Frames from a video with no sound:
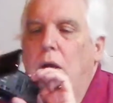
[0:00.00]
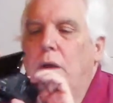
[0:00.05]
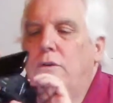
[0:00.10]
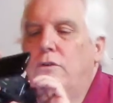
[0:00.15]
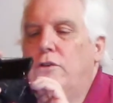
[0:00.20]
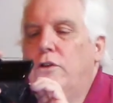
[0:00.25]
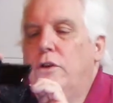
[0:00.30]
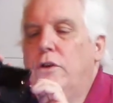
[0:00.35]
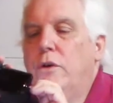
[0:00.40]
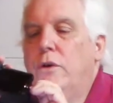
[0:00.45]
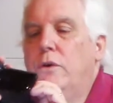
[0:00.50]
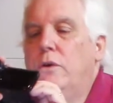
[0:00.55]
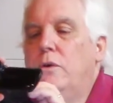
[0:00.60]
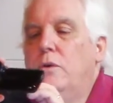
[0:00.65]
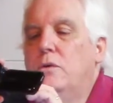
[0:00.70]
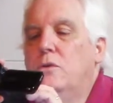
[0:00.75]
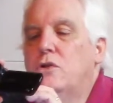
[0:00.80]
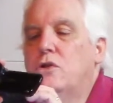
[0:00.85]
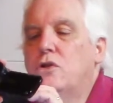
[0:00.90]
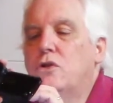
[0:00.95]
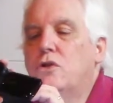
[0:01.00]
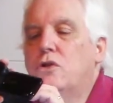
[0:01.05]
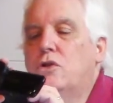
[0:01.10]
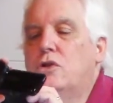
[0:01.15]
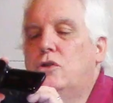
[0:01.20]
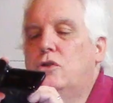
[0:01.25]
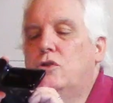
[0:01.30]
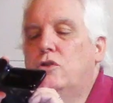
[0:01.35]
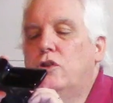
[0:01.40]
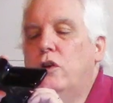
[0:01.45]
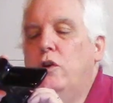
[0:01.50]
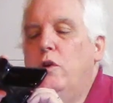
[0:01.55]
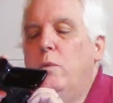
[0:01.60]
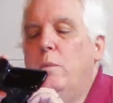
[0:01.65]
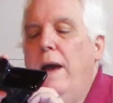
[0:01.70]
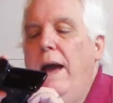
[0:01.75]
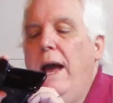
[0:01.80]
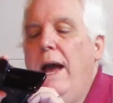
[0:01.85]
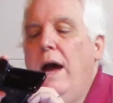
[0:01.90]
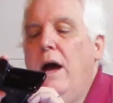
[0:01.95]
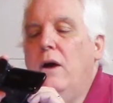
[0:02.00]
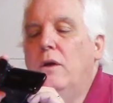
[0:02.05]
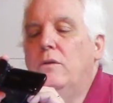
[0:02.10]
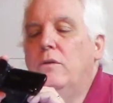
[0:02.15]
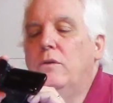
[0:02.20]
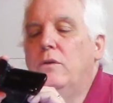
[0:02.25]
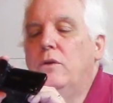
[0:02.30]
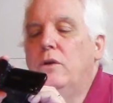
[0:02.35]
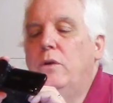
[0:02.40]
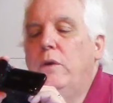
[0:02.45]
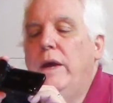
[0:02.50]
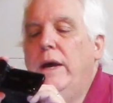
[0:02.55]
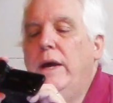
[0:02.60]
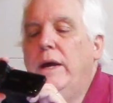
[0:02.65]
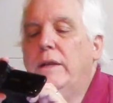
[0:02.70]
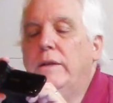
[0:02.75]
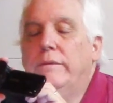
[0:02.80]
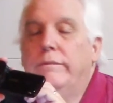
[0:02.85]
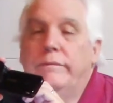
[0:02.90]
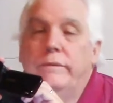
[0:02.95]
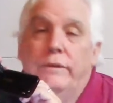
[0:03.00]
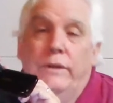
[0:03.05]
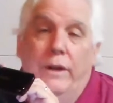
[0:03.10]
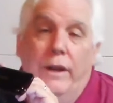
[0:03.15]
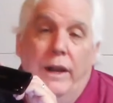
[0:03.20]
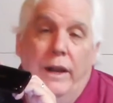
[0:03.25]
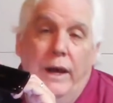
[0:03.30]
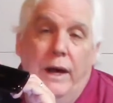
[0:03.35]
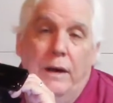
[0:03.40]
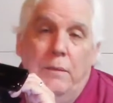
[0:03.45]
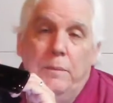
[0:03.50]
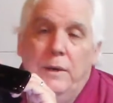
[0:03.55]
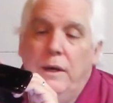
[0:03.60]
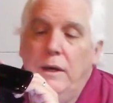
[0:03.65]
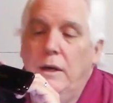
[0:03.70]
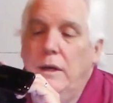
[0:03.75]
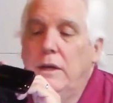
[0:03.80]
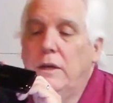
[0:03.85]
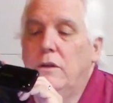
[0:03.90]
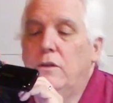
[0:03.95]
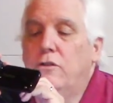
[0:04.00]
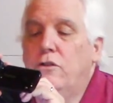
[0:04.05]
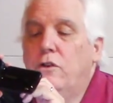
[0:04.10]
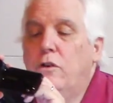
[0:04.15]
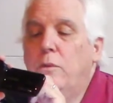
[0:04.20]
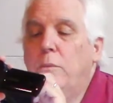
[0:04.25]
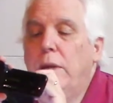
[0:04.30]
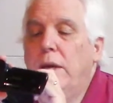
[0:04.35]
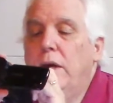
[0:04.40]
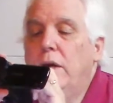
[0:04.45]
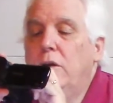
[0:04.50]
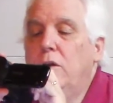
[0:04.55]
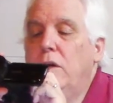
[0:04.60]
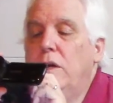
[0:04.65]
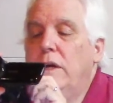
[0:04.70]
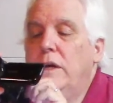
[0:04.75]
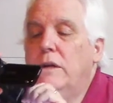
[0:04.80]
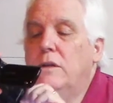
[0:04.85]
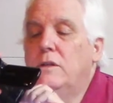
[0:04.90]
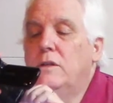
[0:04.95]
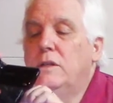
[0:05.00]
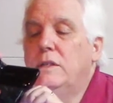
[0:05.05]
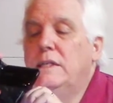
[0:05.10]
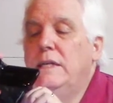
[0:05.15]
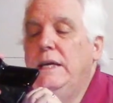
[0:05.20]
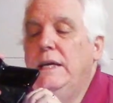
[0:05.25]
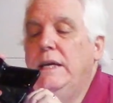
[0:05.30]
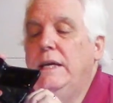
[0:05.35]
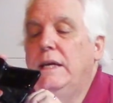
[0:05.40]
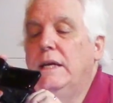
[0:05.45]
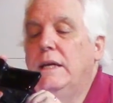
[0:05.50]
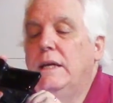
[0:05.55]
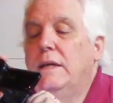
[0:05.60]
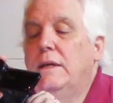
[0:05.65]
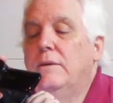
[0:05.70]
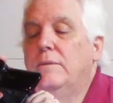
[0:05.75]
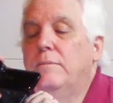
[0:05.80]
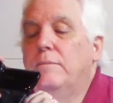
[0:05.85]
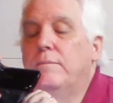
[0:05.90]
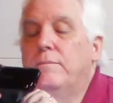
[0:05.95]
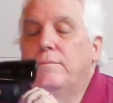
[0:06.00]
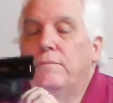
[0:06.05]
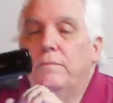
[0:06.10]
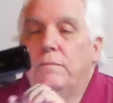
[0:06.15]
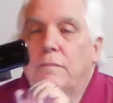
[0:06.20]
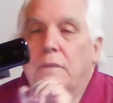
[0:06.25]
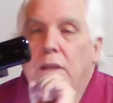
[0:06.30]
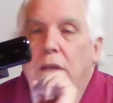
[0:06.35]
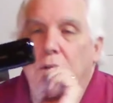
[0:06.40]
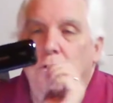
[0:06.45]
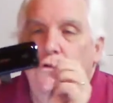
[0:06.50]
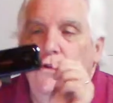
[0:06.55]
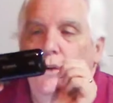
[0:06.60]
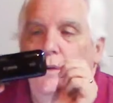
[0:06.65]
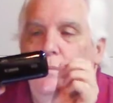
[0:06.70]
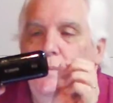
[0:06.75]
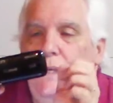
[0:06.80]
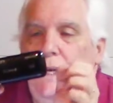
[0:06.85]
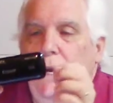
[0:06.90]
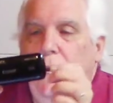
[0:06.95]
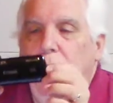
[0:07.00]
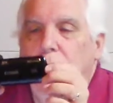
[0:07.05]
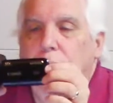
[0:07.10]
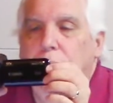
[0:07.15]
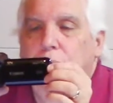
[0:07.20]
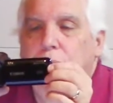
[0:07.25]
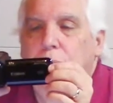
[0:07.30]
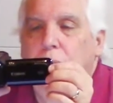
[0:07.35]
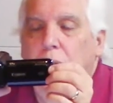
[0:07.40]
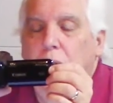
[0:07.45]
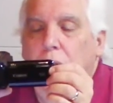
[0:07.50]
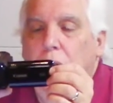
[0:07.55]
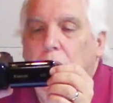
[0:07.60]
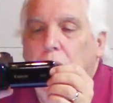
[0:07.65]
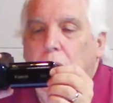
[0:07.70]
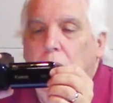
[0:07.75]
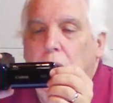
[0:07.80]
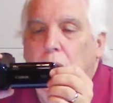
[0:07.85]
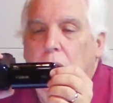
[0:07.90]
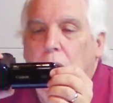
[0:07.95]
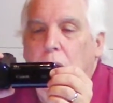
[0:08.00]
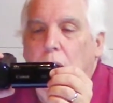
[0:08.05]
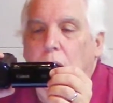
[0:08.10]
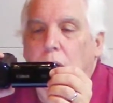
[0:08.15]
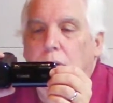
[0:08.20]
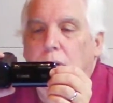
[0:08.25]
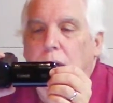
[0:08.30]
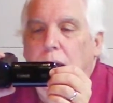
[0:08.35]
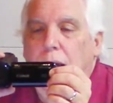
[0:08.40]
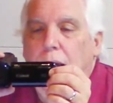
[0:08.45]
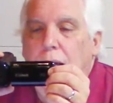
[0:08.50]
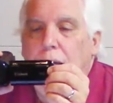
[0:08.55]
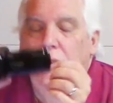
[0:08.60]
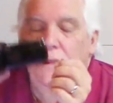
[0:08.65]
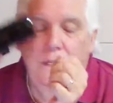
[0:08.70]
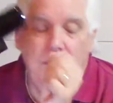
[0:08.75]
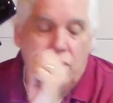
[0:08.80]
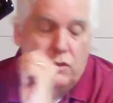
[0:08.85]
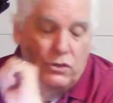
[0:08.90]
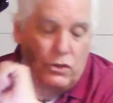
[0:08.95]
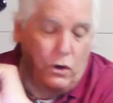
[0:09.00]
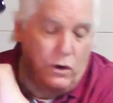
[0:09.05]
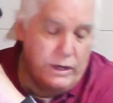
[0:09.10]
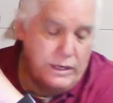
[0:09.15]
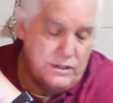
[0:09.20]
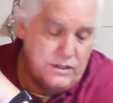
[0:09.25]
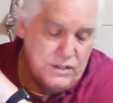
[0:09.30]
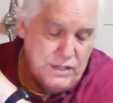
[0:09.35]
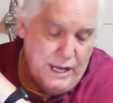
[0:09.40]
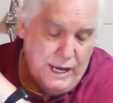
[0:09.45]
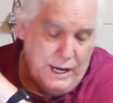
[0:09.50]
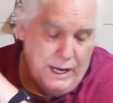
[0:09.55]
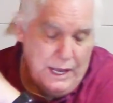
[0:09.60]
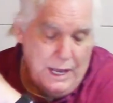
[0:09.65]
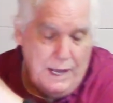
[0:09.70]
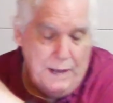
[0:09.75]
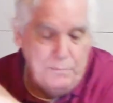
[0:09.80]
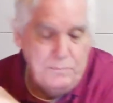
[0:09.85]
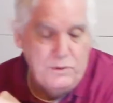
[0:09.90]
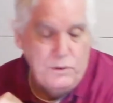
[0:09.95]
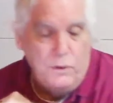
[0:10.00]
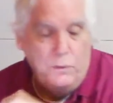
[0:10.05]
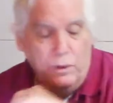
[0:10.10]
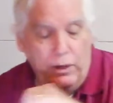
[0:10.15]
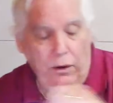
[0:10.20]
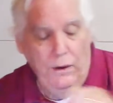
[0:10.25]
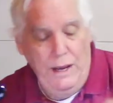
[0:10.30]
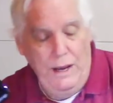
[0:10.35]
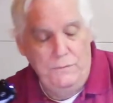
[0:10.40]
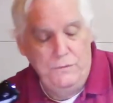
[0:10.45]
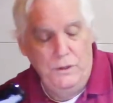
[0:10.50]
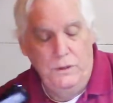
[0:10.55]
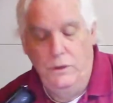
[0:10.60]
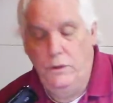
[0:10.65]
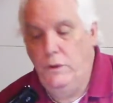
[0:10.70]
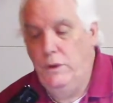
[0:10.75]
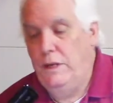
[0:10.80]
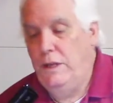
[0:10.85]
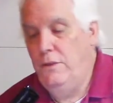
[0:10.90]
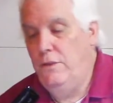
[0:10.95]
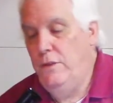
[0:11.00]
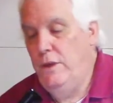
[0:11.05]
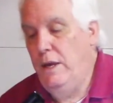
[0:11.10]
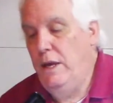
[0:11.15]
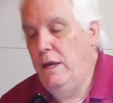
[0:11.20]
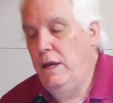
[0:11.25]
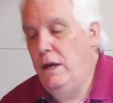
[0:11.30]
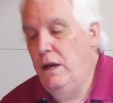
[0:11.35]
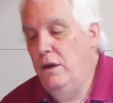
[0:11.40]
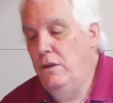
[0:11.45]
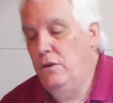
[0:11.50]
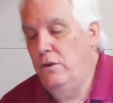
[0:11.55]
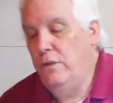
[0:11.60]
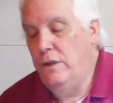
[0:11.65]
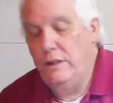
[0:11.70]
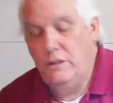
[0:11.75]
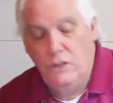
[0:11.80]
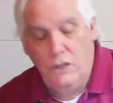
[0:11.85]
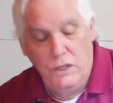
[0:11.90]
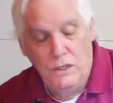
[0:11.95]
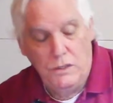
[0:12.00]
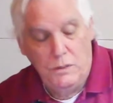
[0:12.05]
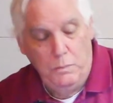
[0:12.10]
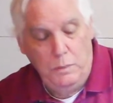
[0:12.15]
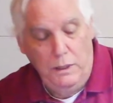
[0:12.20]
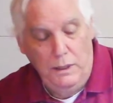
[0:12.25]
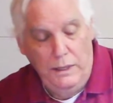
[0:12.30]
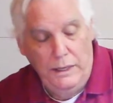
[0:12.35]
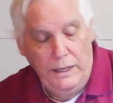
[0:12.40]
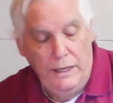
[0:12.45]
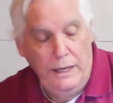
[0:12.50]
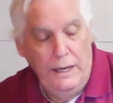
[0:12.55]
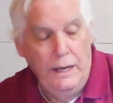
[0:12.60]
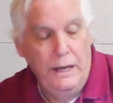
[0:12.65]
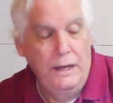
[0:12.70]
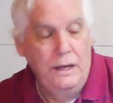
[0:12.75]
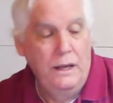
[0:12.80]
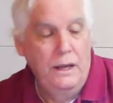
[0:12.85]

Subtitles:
To zoom out, you hit to the W, and you zoom in, you hit to T. It zooms in. Okay, this is already set up, so we don't have to do anything other than just plug it in.